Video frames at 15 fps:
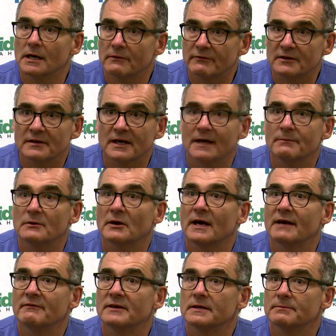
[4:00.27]
overtime they're
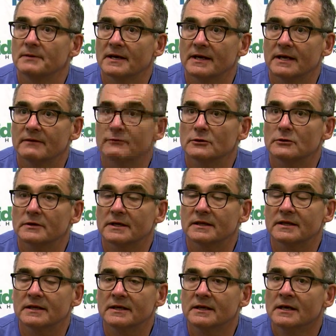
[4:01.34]
having to pay, if you look
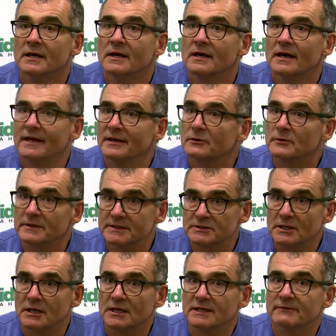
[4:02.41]
at the increased
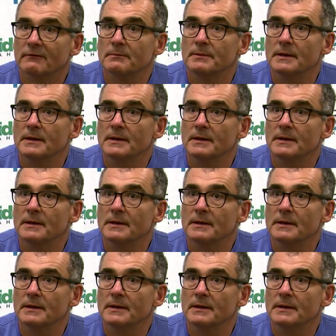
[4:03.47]
cost for